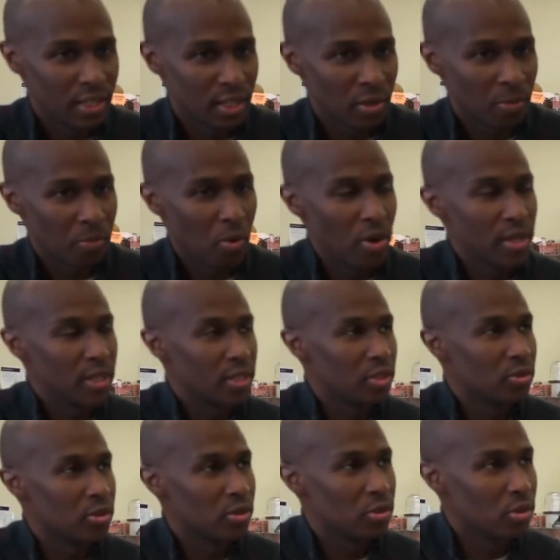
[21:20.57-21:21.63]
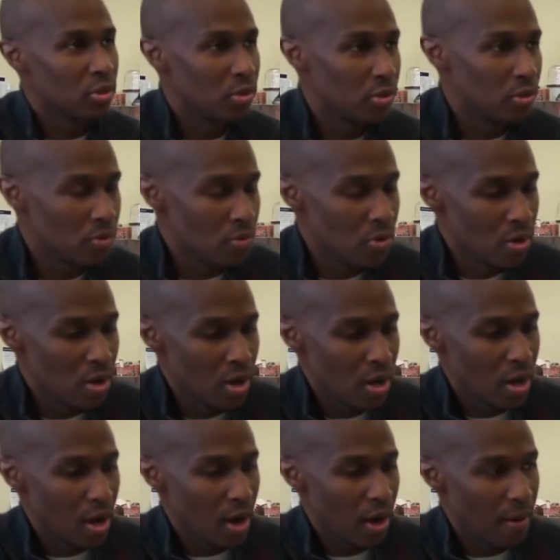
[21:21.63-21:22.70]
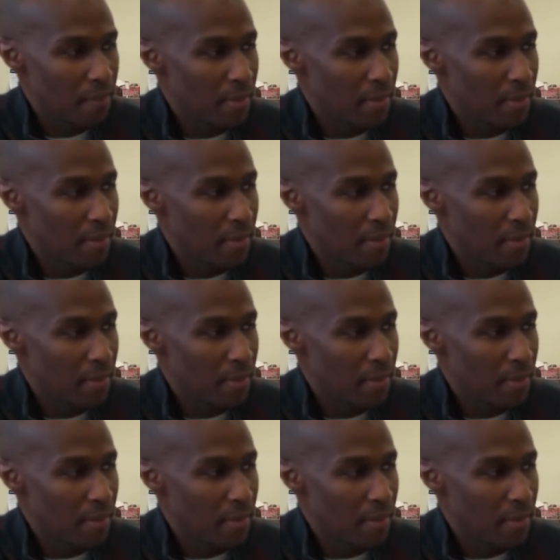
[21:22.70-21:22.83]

that a point that you you uh,